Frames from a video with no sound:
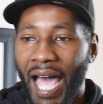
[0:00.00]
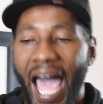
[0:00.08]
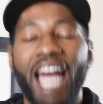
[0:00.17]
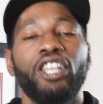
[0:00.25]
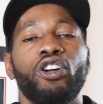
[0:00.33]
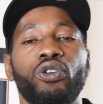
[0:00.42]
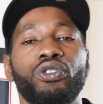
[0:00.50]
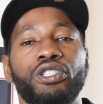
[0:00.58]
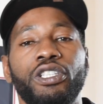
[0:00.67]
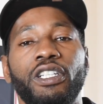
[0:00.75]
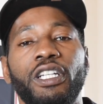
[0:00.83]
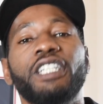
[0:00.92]
I learned
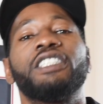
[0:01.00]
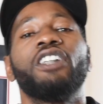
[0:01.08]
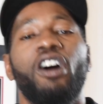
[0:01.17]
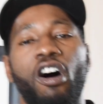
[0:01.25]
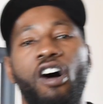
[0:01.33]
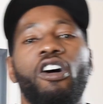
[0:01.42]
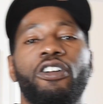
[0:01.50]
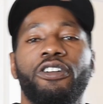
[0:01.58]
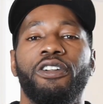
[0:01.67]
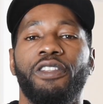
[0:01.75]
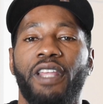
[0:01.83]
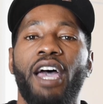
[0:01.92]
it's harder
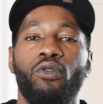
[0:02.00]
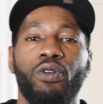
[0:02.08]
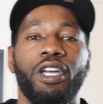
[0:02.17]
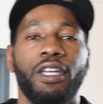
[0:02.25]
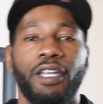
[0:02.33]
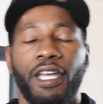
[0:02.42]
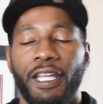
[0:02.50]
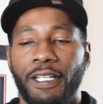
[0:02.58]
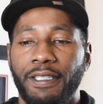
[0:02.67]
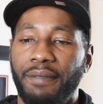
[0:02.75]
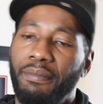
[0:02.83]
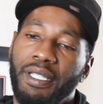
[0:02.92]
that way. And
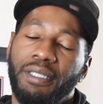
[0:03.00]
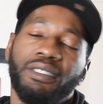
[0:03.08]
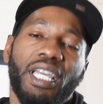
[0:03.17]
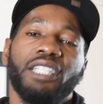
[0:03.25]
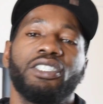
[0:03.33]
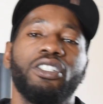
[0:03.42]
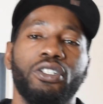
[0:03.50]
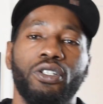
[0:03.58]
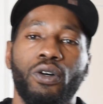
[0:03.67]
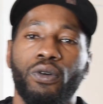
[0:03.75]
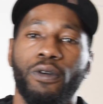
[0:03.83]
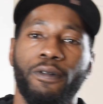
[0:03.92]
it takes a little
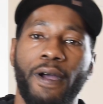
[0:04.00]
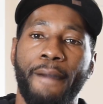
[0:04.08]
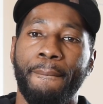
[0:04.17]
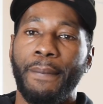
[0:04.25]
longer, right?